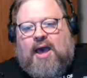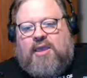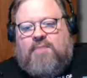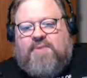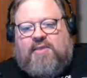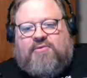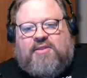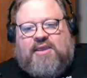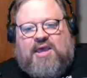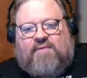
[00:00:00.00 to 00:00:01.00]
He'd
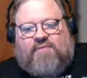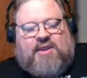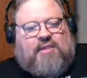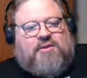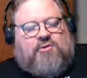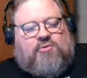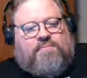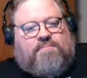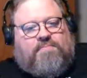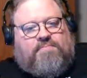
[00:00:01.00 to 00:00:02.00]
basically have like a
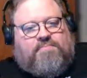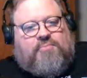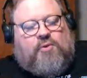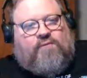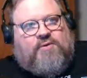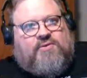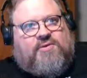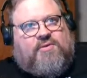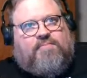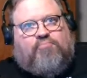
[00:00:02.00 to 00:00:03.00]
little nervous
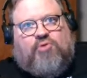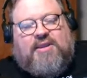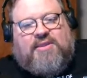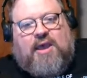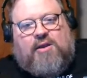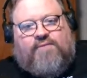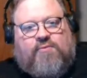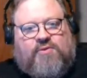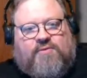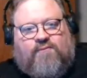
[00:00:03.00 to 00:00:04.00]
breakdown if
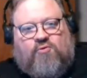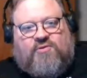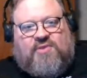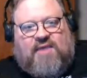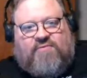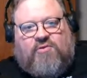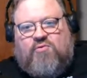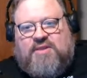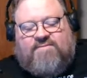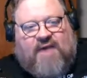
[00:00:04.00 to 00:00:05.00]
he was forced to have to
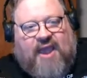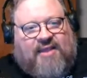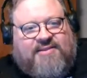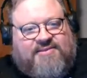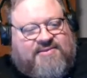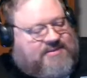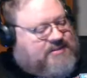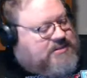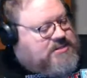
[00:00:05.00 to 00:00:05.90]
do any violence.